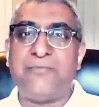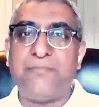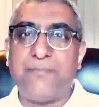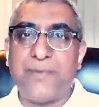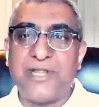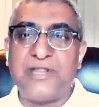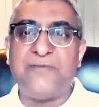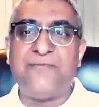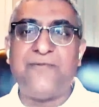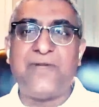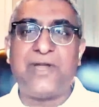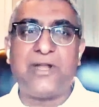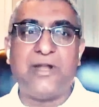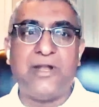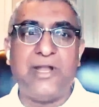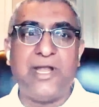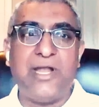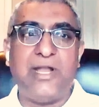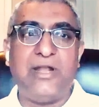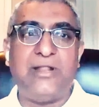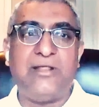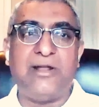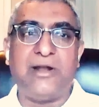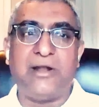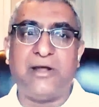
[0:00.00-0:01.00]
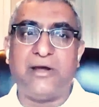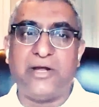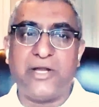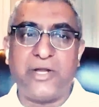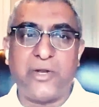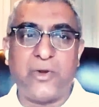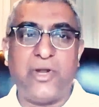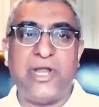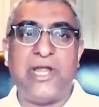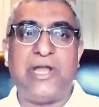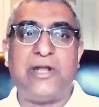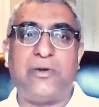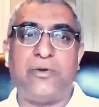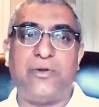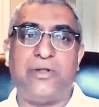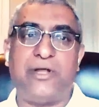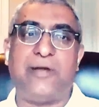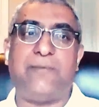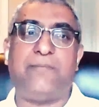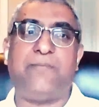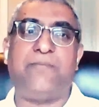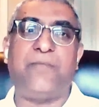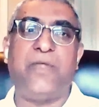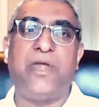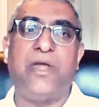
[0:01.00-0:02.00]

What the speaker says: specific needs that are unique to them.